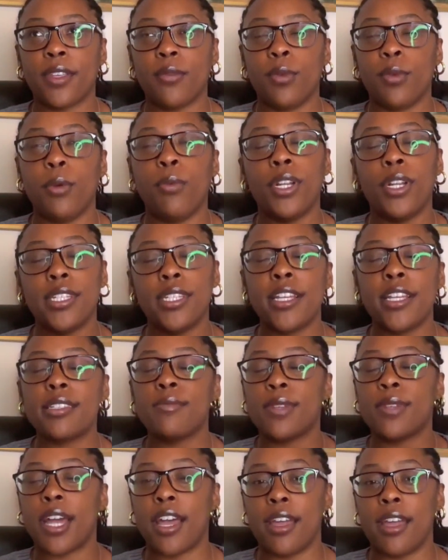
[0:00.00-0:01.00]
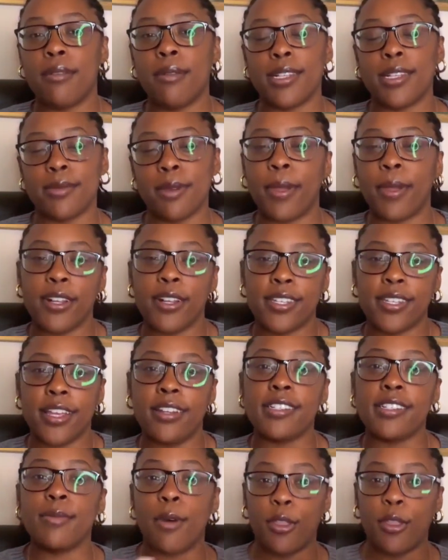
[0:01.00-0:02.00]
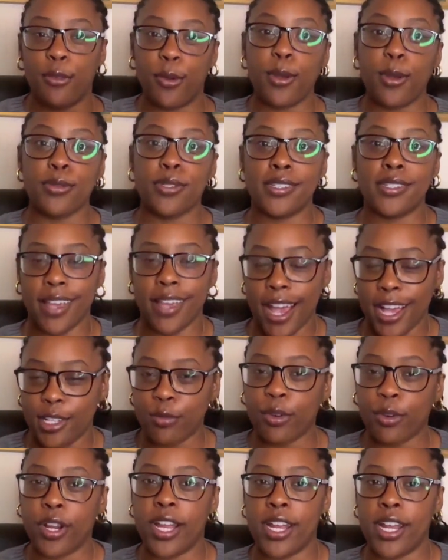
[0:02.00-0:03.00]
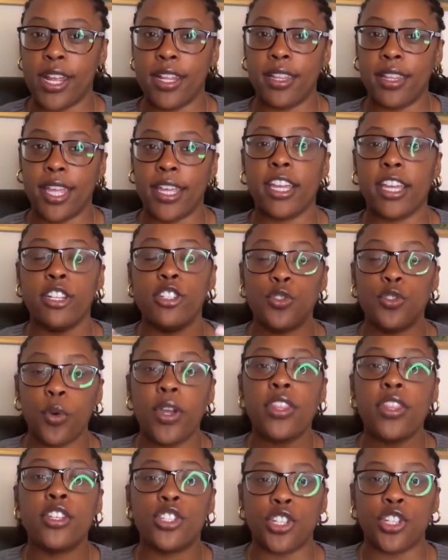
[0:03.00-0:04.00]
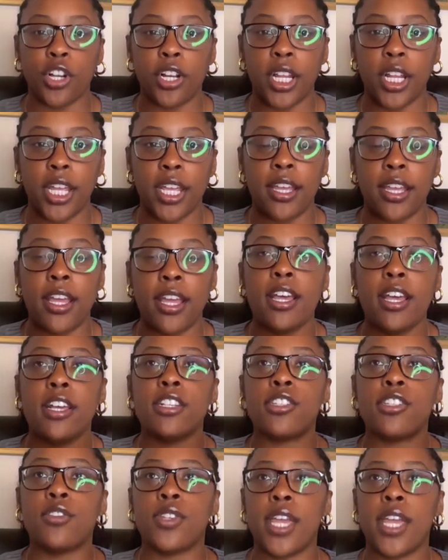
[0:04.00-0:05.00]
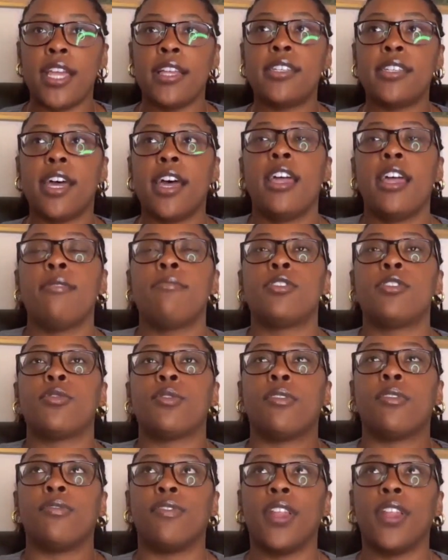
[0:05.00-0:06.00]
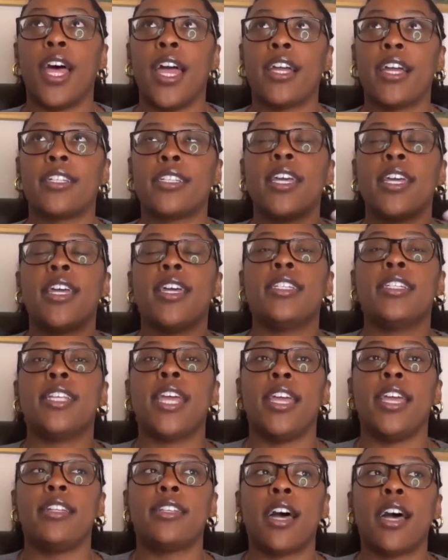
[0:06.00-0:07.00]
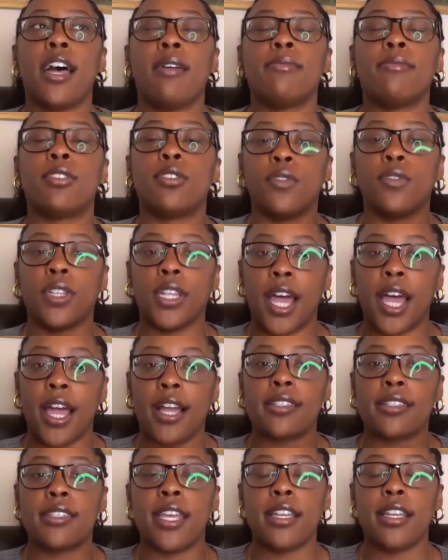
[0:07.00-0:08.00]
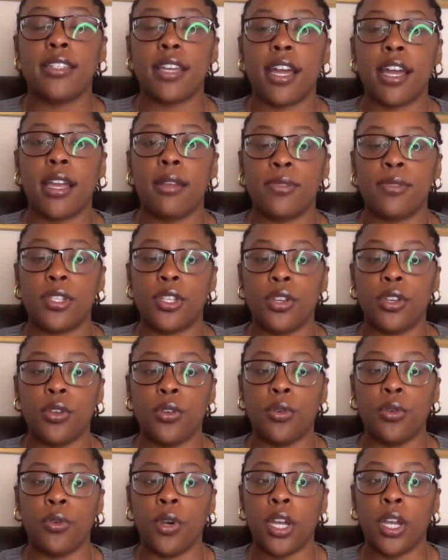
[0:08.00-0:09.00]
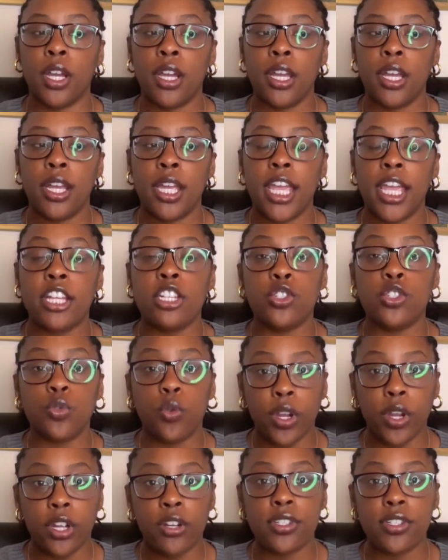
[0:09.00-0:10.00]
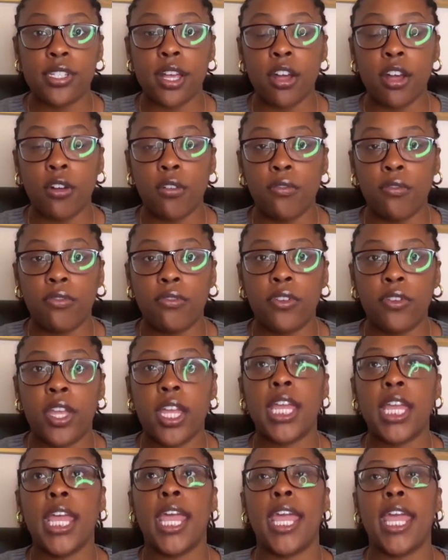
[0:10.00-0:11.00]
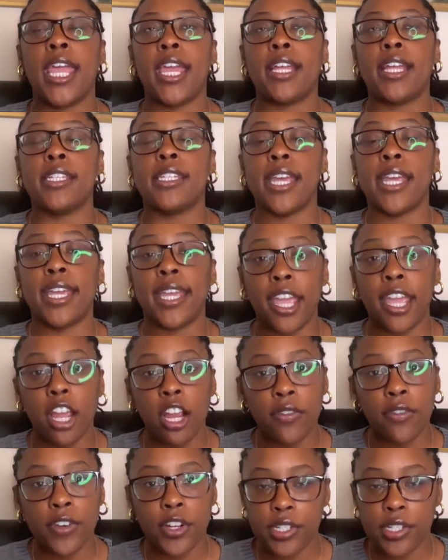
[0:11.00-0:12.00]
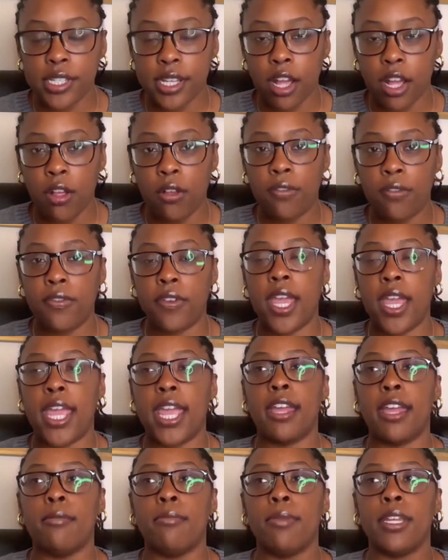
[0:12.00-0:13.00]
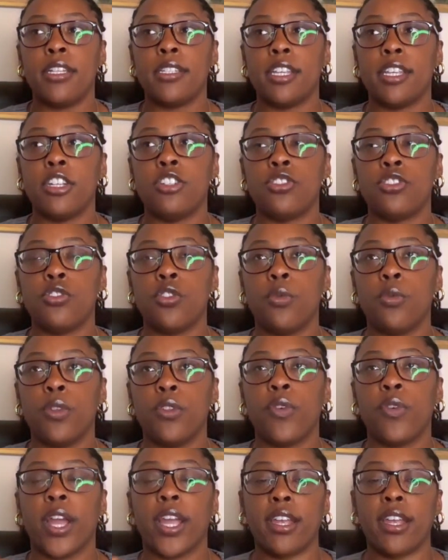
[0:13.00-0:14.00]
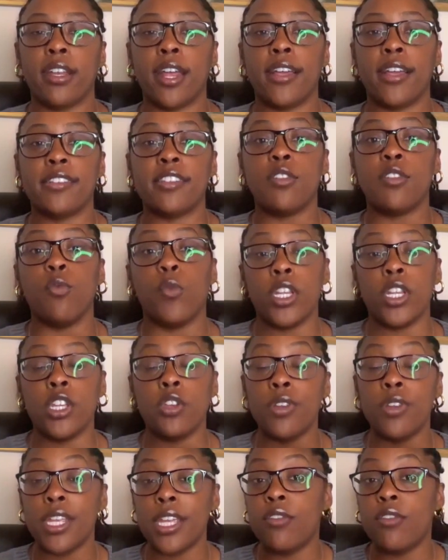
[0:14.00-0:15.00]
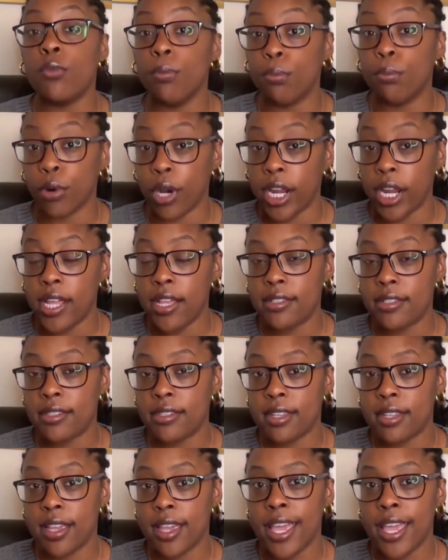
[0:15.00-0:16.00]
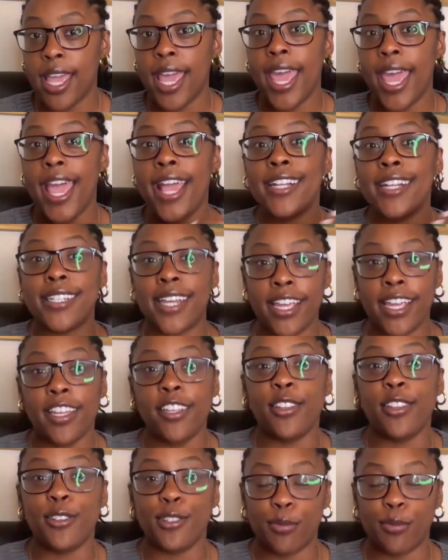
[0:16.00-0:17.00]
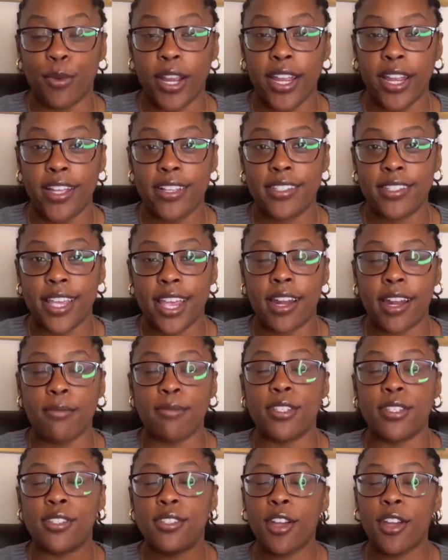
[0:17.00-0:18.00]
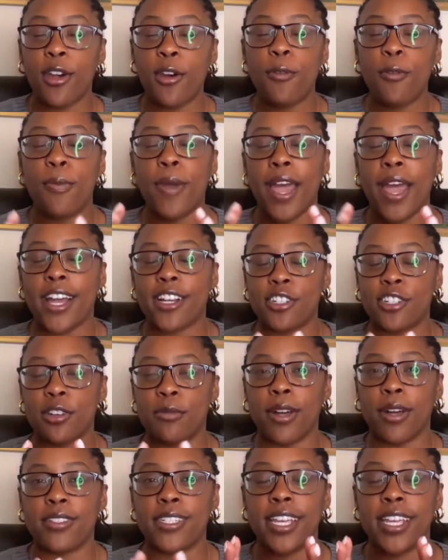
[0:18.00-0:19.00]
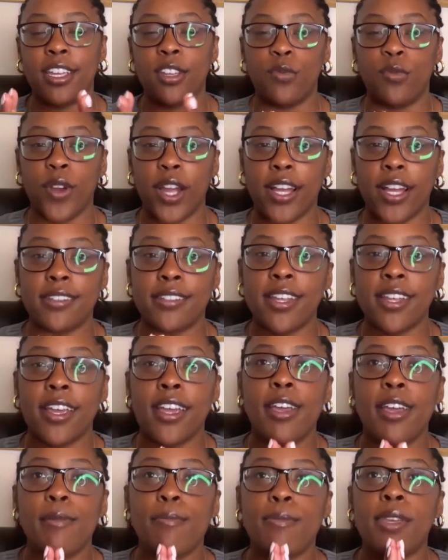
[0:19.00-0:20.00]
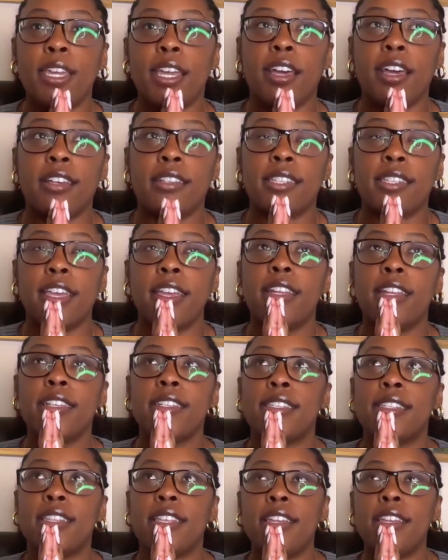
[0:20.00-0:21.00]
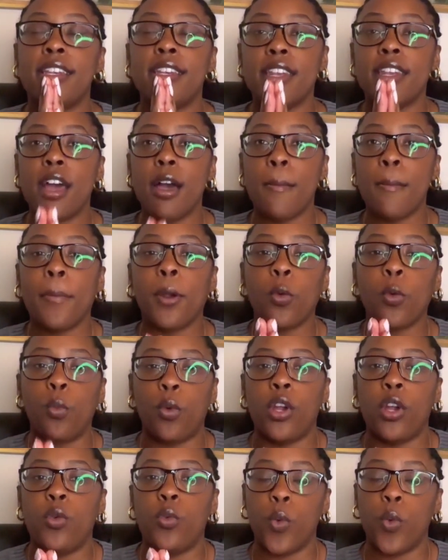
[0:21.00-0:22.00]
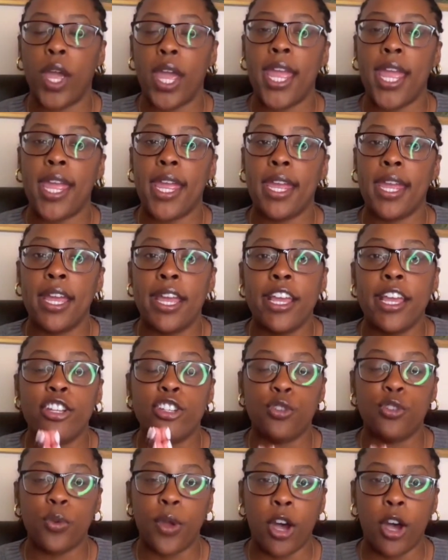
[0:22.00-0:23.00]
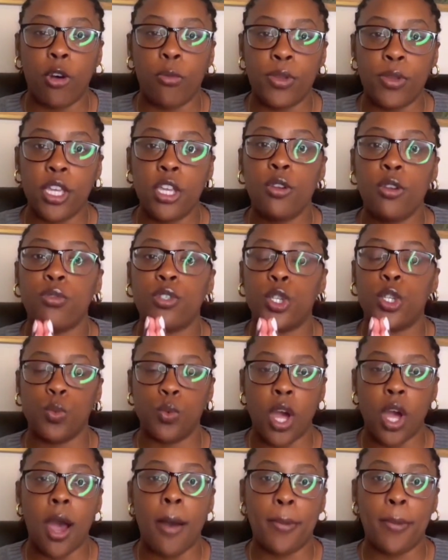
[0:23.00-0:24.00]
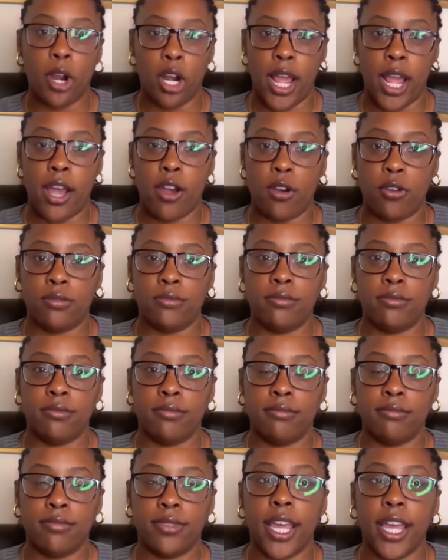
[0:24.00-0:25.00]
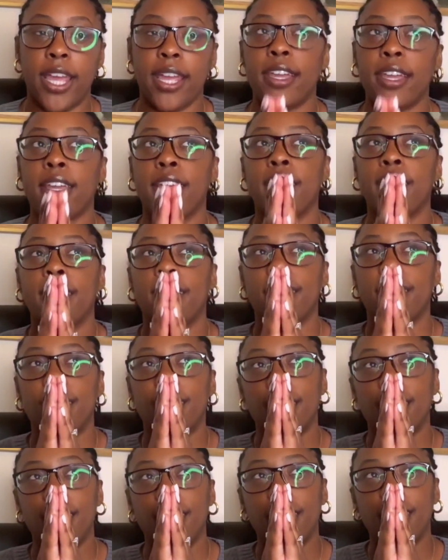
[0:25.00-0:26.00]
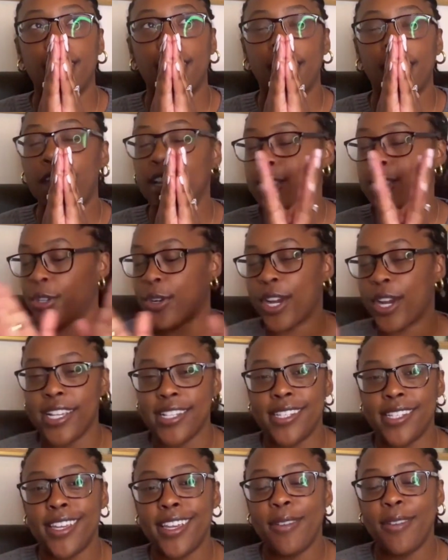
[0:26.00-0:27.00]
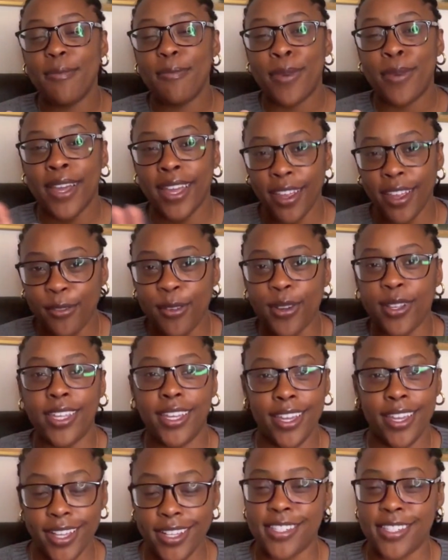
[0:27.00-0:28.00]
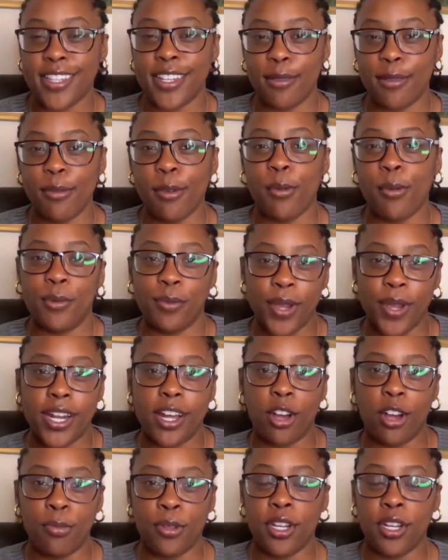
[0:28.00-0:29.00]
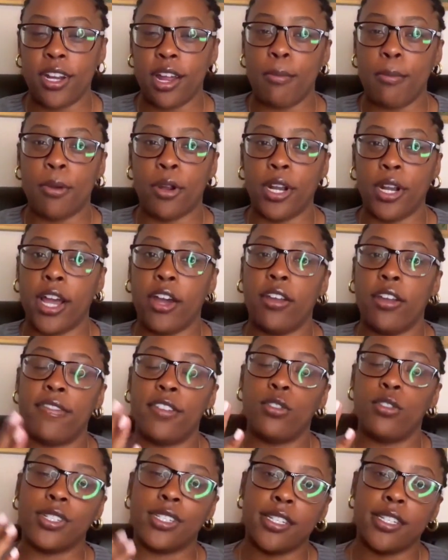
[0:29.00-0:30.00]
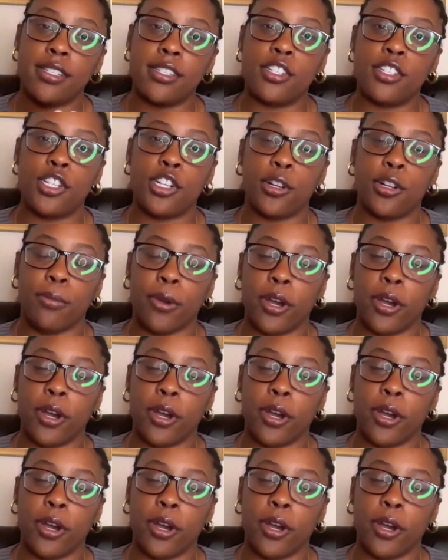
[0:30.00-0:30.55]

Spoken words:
we want to take some time, as my parents say, to smell the roses as we're in it. Like, enjoy the journey. So take time to reflect, take time to relax, take time to enjoy yourself and take care of yourself, and be intentional with recognizing when you need breaks and taking those breaks. And I'm so passionate about taking rest, because it is the number one way to help you to not burn out. Like, it's crazy, but it really is the number one way to help you to not burn out. If you just listen to your